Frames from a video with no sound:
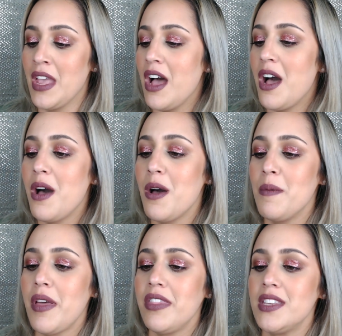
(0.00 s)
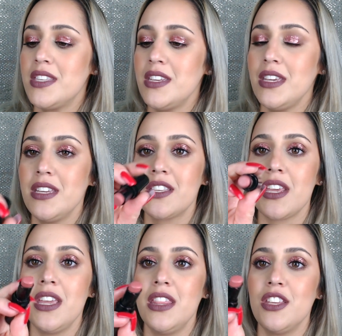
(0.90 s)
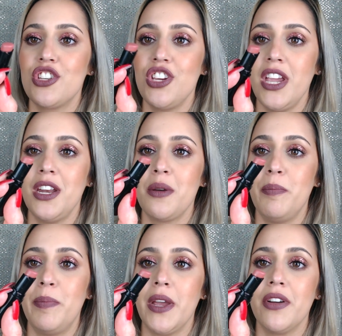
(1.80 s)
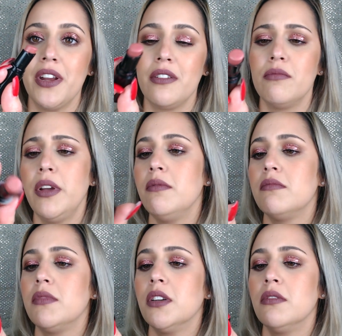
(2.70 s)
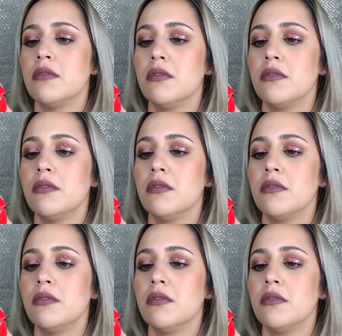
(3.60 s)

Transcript: This is in the shade Barrett. Wait, no.